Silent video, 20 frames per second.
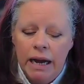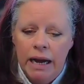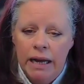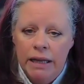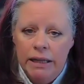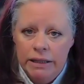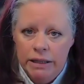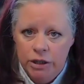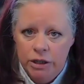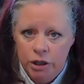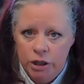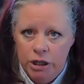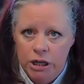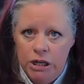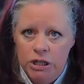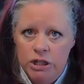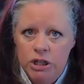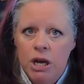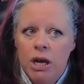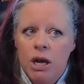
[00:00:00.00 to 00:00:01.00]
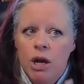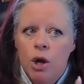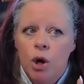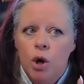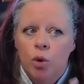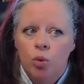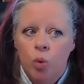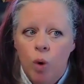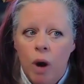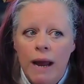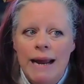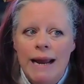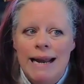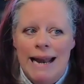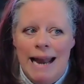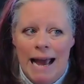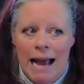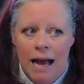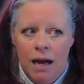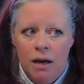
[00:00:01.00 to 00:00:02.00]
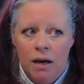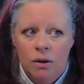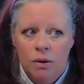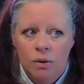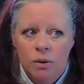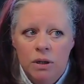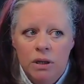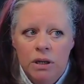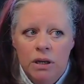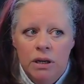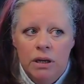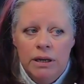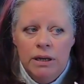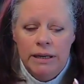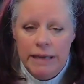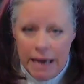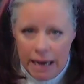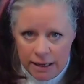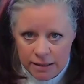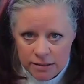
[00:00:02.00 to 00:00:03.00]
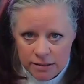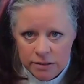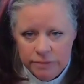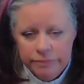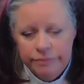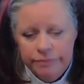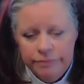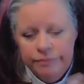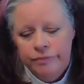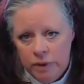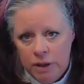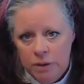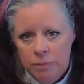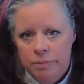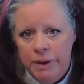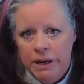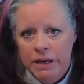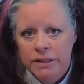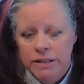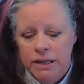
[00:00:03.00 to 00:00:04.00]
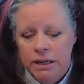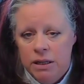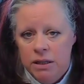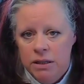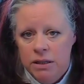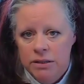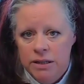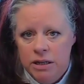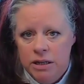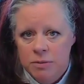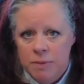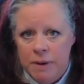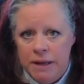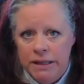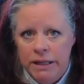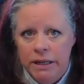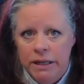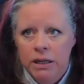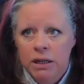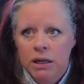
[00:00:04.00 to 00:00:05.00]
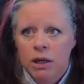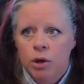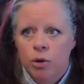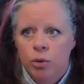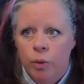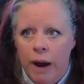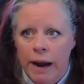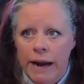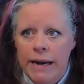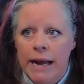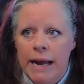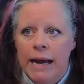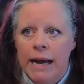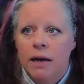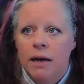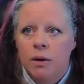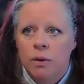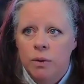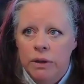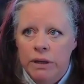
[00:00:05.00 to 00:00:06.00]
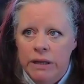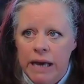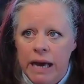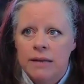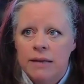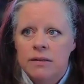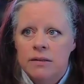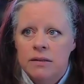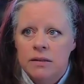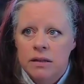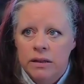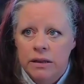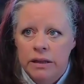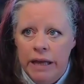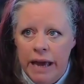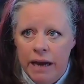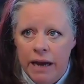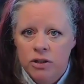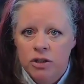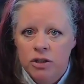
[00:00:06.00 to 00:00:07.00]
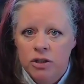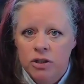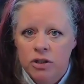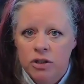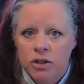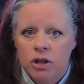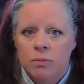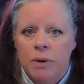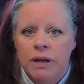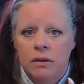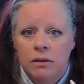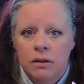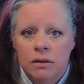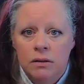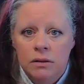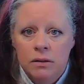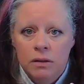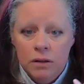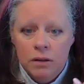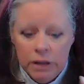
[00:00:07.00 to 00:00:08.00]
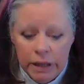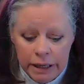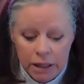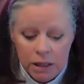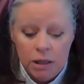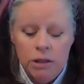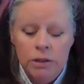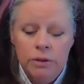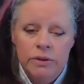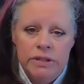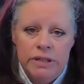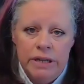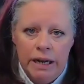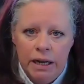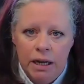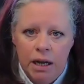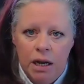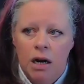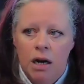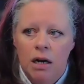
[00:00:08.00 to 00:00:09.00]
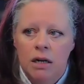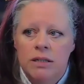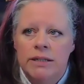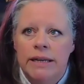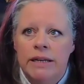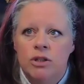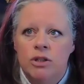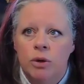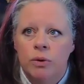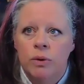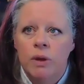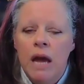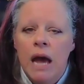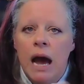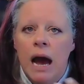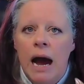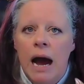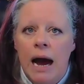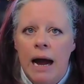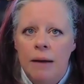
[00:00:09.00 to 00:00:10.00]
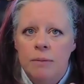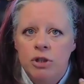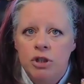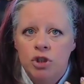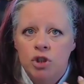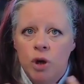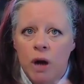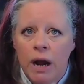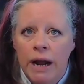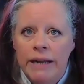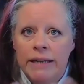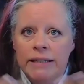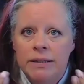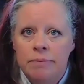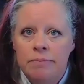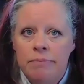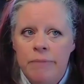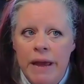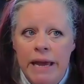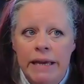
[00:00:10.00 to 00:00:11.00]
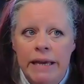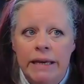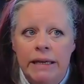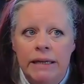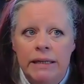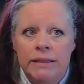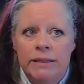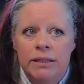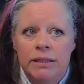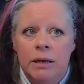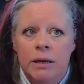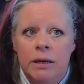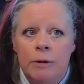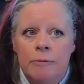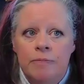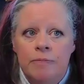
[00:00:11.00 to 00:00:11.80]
highly encourage. Right now, yes, big sale on the Sage Method. Right now, yes, the extra bundle includes the deck of cards. Like, so I'm just trying to make it